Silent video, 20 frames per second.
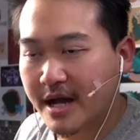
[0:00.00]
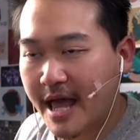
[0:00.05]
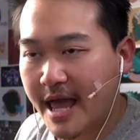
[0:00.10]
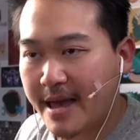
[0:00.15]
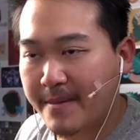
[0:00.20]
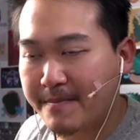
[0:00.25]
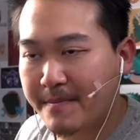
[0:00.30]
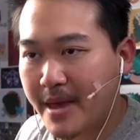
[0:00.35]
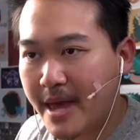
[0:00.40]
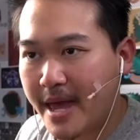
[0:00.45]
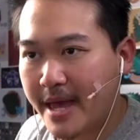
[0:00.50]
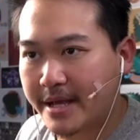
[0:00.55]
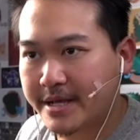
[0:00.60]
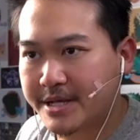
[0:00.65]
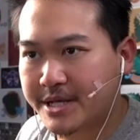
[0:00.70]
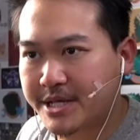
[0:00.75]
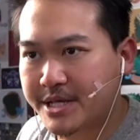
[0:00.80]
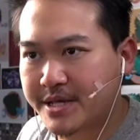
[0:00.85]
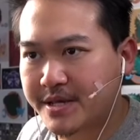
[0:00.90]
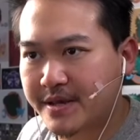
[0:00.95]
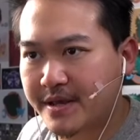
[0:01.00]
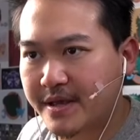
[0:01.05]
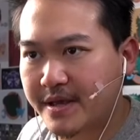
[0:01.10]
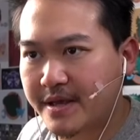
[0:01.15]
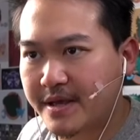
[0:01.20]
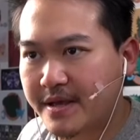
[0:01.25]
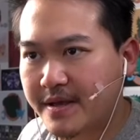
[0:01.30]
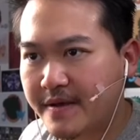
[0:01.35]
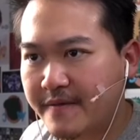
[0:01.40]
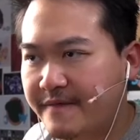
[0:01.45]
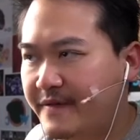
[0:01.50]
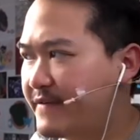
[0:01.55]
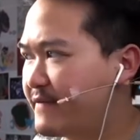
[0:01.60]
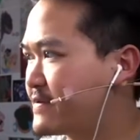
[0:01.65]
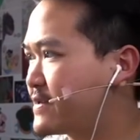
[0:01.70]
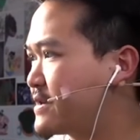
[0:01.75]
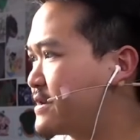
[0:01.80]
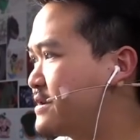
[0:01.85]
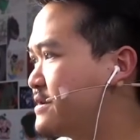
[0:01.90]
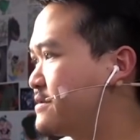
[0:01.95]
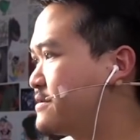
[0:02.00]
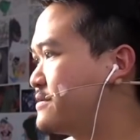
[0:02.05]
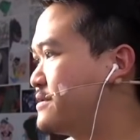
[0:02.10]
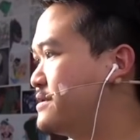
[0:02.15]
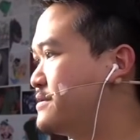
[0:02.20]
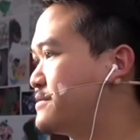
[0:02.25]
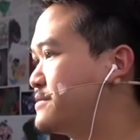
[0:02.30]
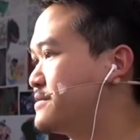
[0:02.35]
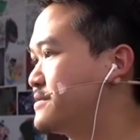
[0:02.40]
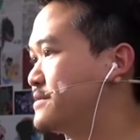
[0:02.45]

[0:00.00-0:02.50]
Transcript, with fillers: MX50. What?